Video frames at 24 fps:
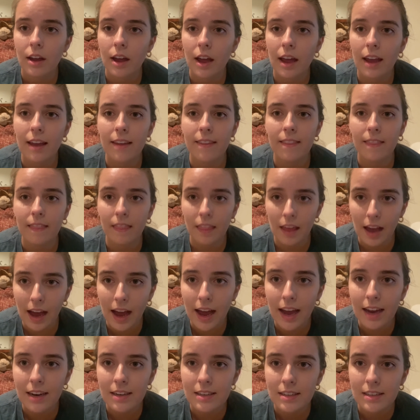And
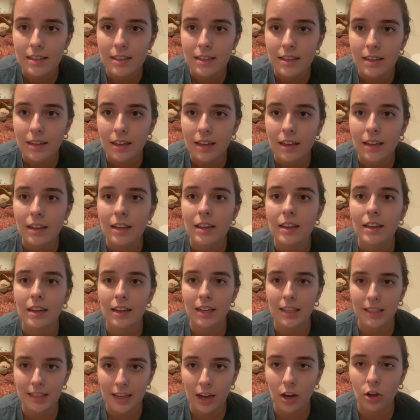that
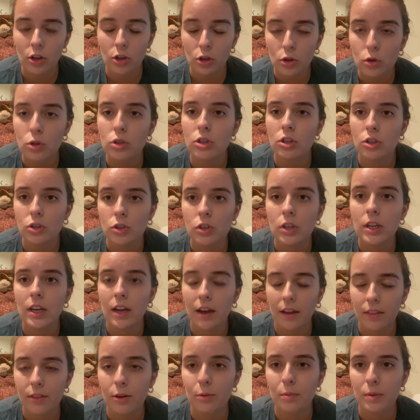is how you should treat
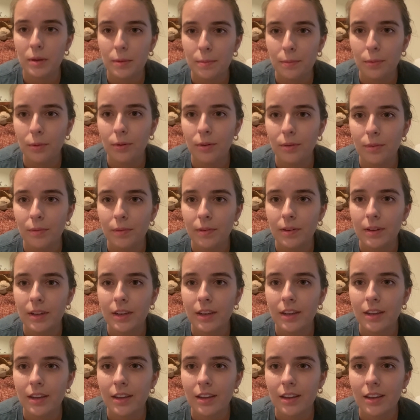other people,
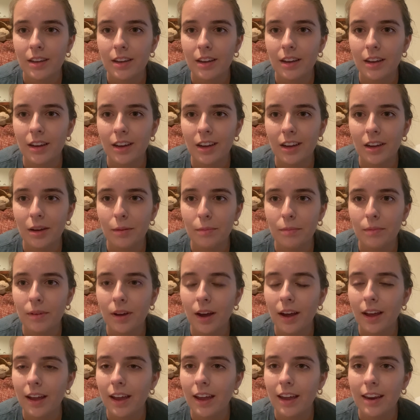um,
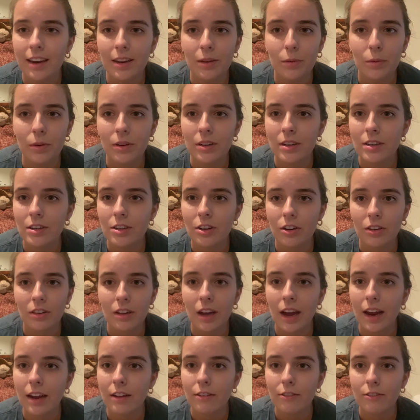anyone in your
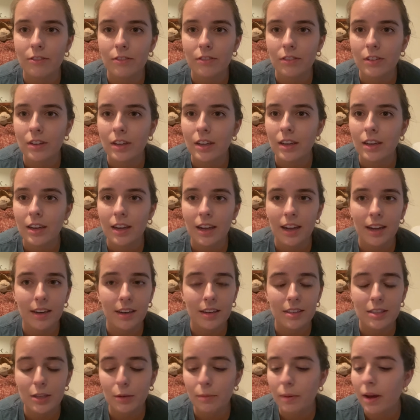life. It
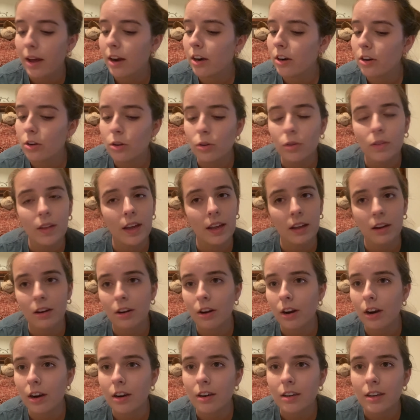doesn't matter who they
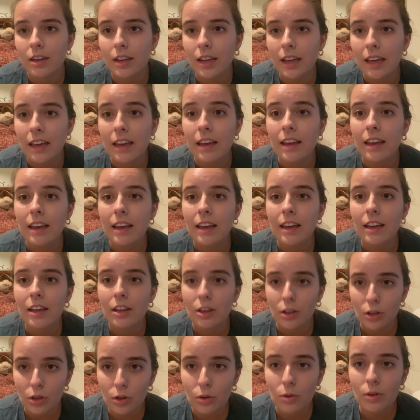are.
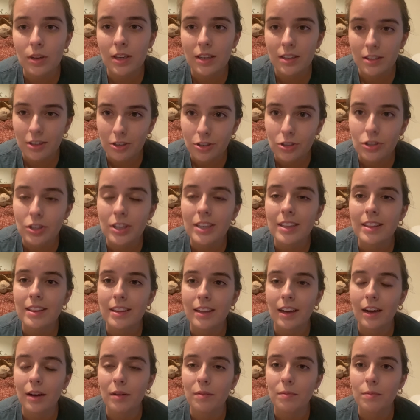You need to treat
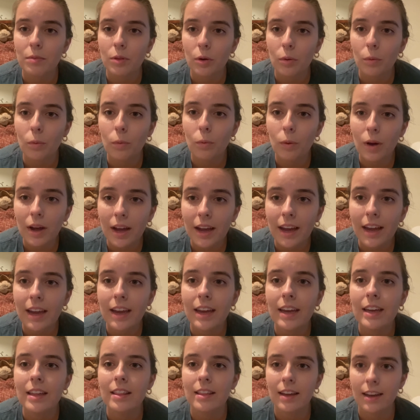them the
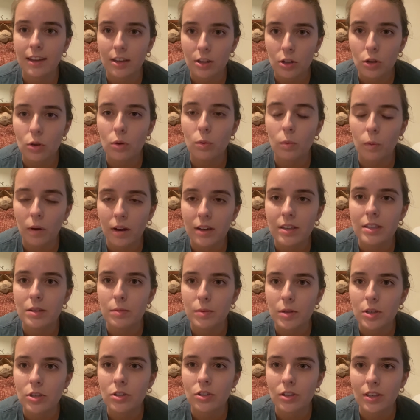way that you want to be
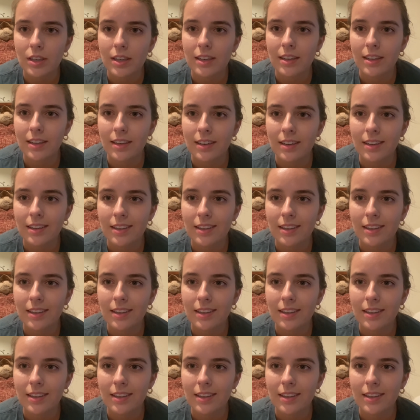treated.